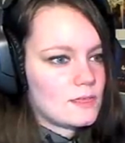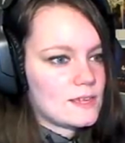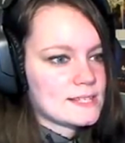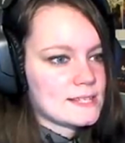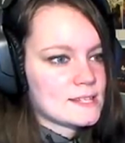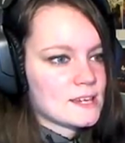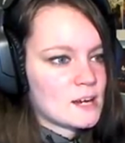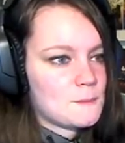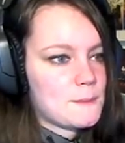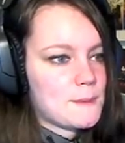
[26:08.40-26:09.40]
here. This is
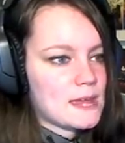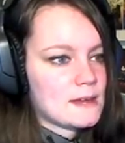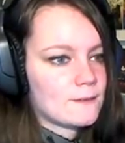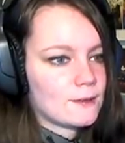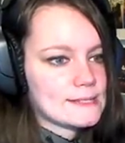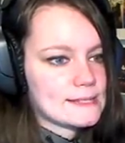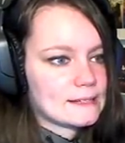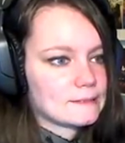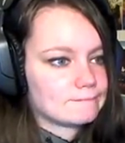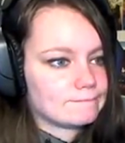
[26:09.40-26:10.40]
gonna be painful, isn't
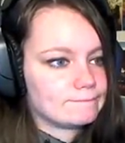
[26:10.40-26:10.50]
it?